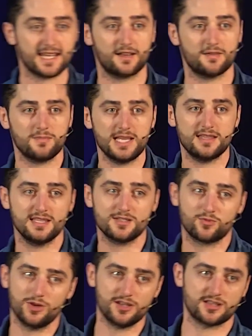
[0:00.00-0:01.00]
said, in me,
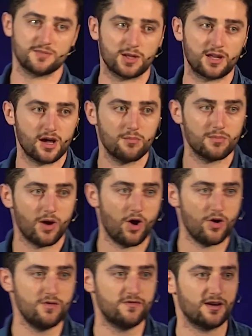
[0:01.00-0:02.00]
these words have become
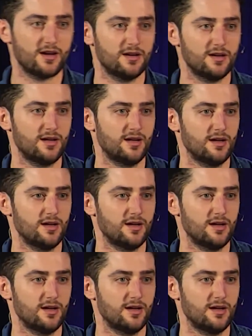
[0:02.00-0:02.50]
over